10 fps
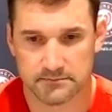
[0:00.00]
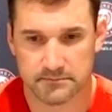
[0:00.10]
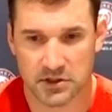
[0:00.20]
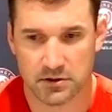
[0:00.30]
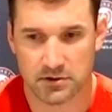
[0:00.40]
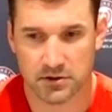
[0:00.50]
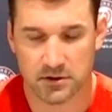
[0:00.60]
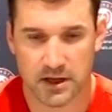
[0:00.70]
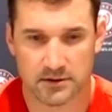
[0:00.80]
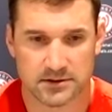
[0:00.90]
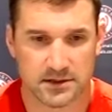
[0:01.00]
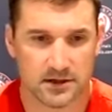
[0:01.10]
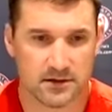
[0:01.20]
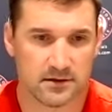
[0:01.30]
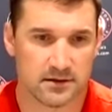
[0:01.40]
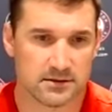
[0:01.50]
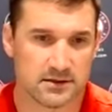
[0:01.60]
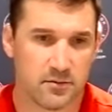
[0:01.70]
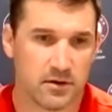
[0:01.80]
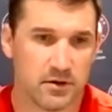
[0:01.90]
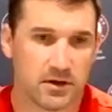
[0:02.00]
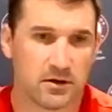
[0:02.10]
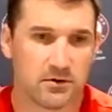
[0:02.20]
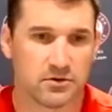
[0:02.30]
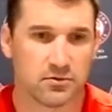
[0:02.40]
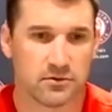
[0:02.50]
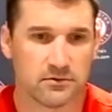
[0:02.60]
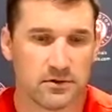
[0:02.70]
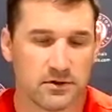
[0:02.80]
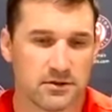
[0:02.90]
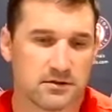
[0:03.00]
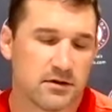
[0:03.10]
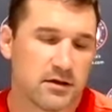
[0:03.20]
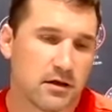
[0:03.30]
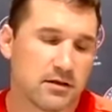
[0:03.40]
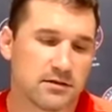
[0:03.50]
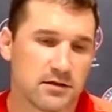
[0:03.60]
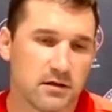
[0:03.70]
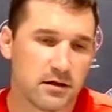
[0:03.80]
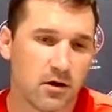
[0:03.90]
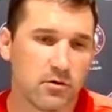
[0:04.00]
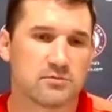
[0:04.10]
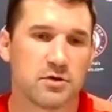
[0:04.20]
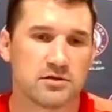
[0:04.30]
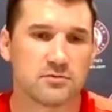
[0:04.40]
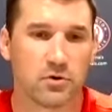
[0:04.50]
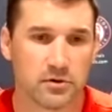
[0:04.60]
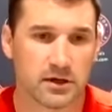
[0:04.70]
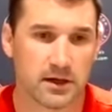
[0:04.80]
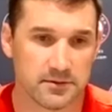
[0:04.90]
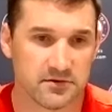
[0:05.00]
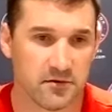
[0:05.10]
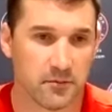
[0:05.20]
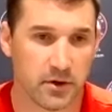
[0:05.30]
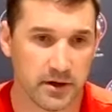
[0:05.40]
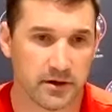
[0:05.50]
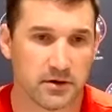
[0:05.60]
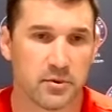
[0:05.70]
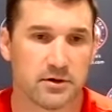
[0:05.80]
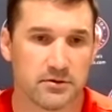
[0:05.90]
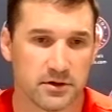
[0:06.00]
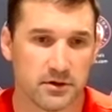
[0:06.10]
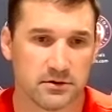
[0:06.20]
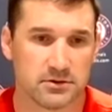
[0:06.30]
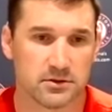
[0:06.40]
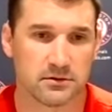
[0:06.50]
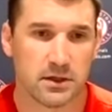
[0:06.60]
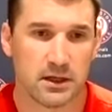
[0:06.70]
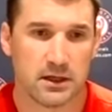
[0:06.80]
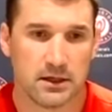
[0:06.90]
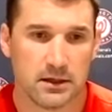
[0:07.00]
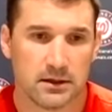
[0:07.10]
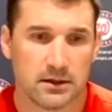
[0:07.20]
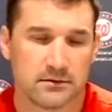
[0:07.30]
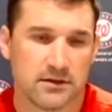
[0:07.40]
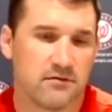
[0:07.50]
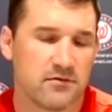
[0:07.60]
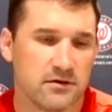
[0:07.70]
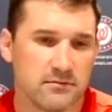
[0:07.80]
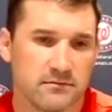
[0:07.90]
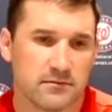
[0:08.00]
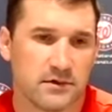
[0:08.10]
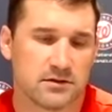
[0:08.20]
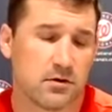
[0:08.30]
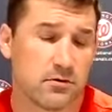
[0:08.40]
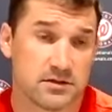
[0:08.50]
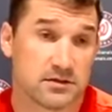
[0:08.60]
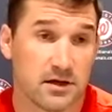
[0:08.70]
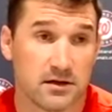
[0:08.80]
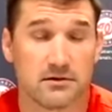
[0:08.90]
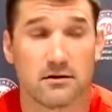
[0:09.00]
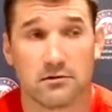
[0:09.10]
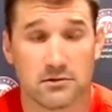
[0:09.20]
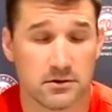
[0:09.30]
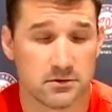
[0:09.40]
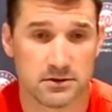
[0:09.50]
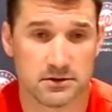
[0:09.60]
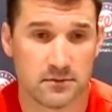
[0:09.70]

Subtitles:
you know, you're allowed to say to things that maybe a coach wouldn't. It always means more when it comes from a player compared to a coach. And Davey has always said, and all the coaches, I